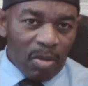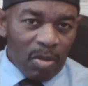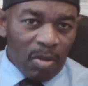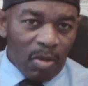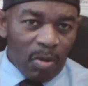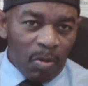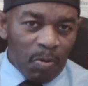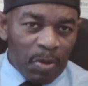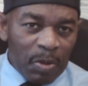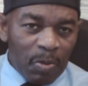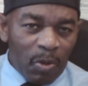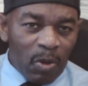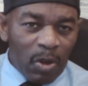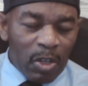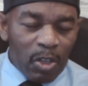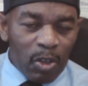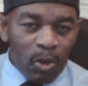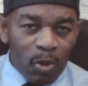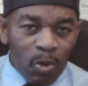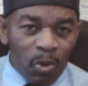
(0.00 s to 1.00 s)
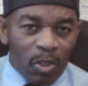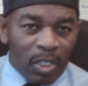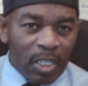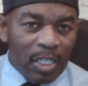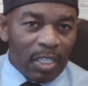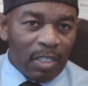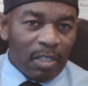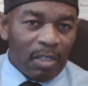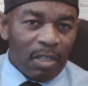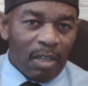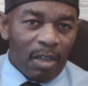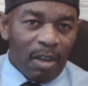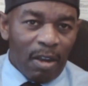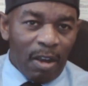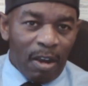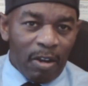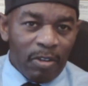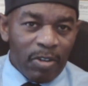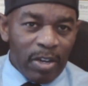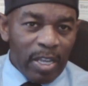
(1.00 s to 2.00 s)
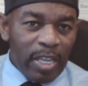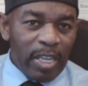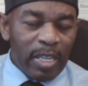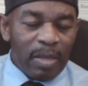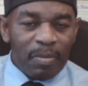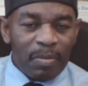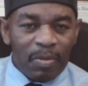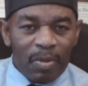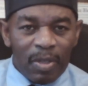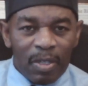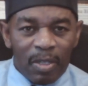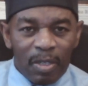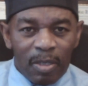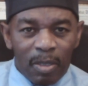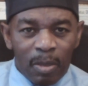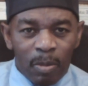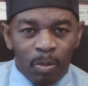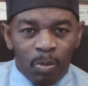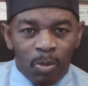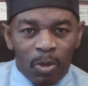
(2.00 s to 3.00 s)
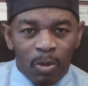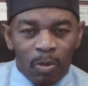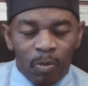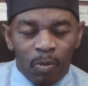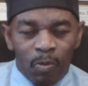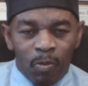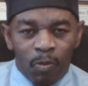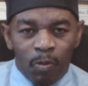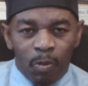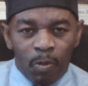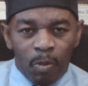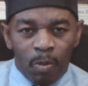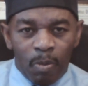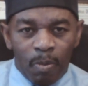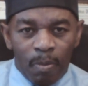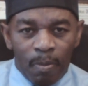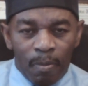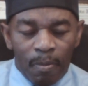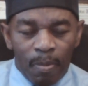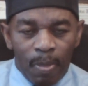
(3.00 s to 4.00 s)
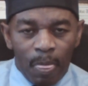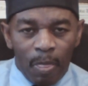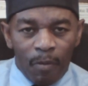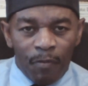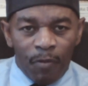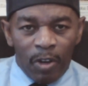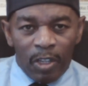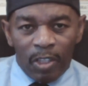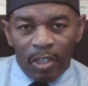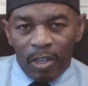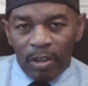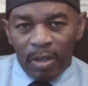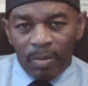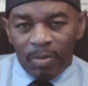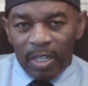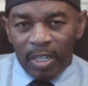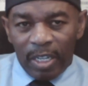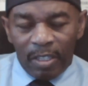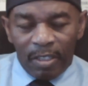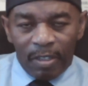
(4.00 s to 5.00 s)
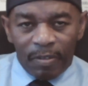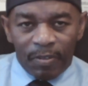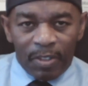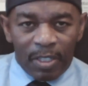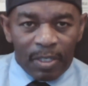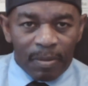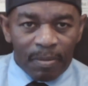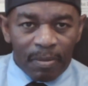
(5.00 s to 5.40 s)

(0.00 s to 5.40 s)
people are using our name to further their objectives.